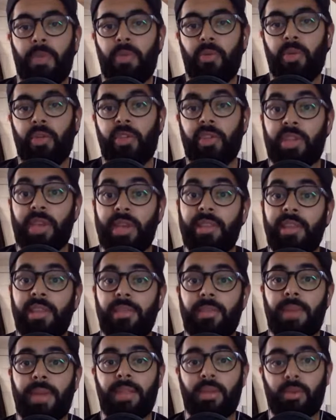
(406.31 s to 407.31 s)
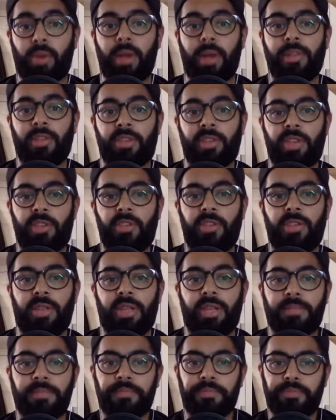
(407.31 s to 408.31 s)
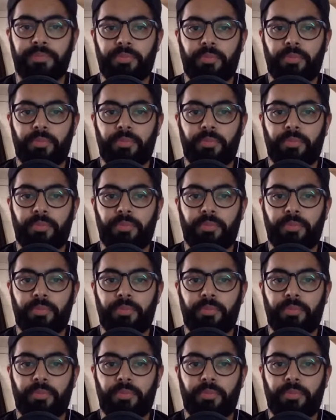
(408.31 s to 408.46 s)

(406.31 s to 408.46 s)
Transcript: which suggests he made the right decision. And